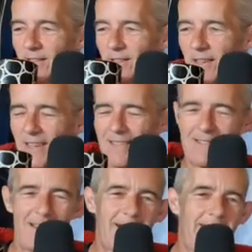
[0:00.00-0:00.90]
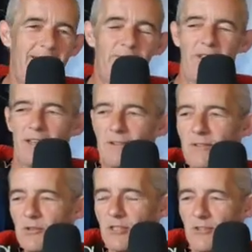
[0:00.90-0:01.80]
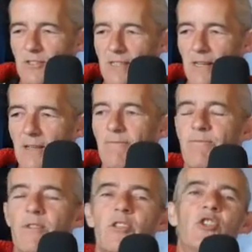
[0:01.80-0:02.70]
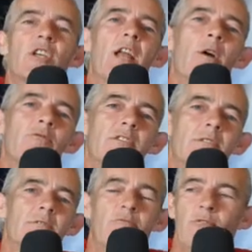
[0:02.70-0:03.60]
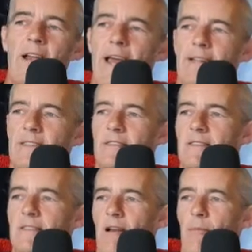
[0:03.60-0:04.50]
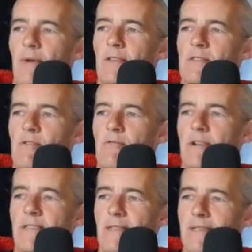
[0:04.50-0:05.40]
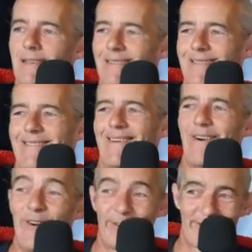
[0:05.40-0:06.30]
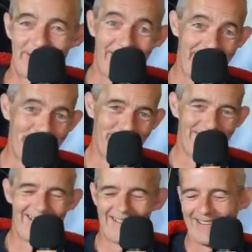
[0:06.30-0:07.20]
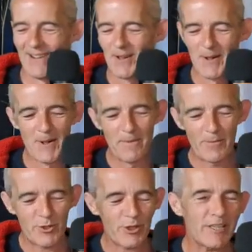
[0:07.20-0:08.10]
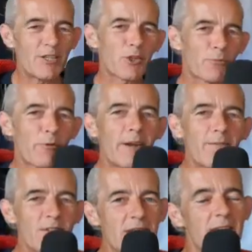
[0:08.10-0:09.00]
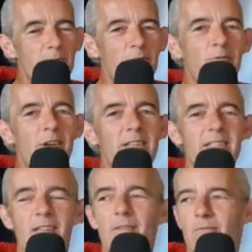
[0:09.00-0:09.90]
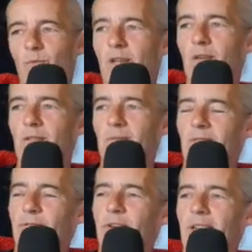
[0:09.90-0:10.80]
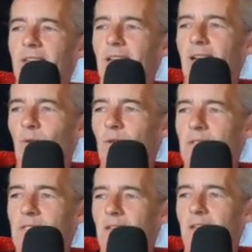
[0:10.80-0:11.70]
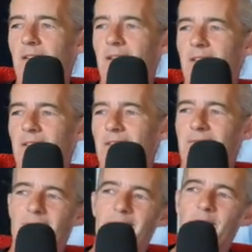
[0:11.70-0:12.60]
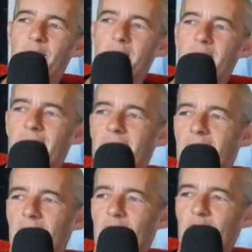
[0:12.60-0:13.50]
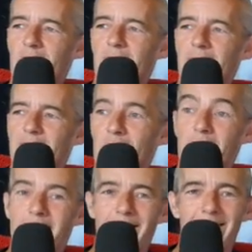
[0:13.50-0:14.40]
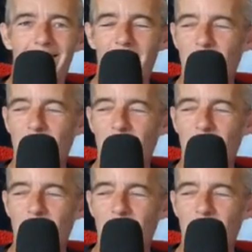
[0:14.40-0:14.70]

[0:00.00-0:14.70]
So it's that kind of thing. So it's like, chill out, relax, stop being so crazy all the time. But you need your privacy to be crazy without affecting anyone's, you know, gentle.